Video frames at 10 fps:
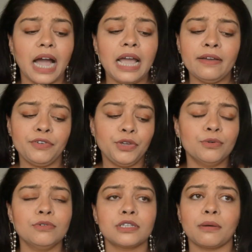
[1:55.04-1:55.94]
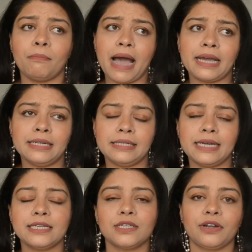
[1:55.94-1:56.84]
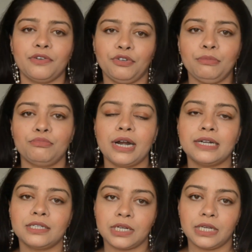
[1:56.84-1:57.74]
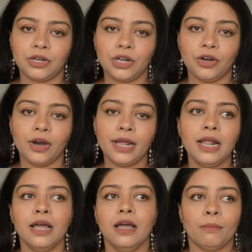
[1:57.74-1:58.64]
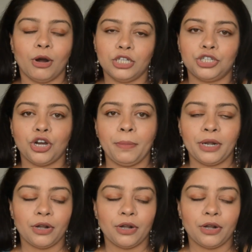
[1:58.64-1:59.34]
I have used back in days different brands, TP oil, Body Shop,